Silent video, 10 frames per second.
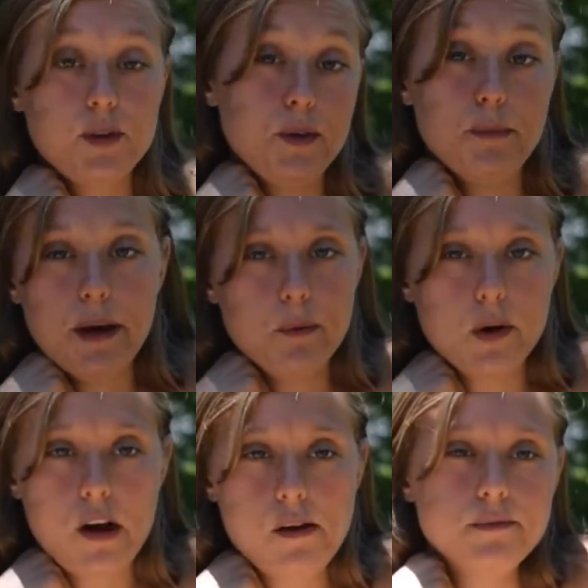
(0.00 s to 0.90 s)
you may
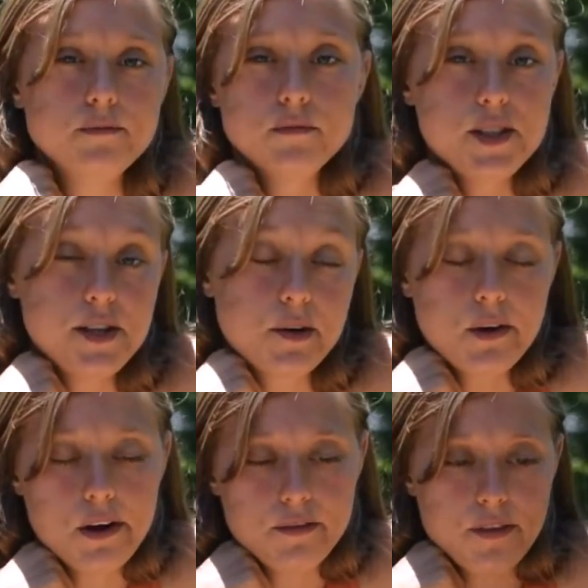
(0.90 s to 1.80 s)
want to stick
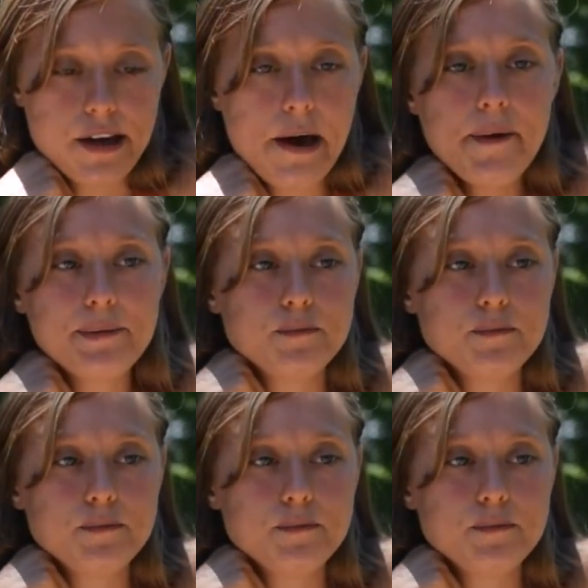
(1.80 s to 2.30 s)
around for that.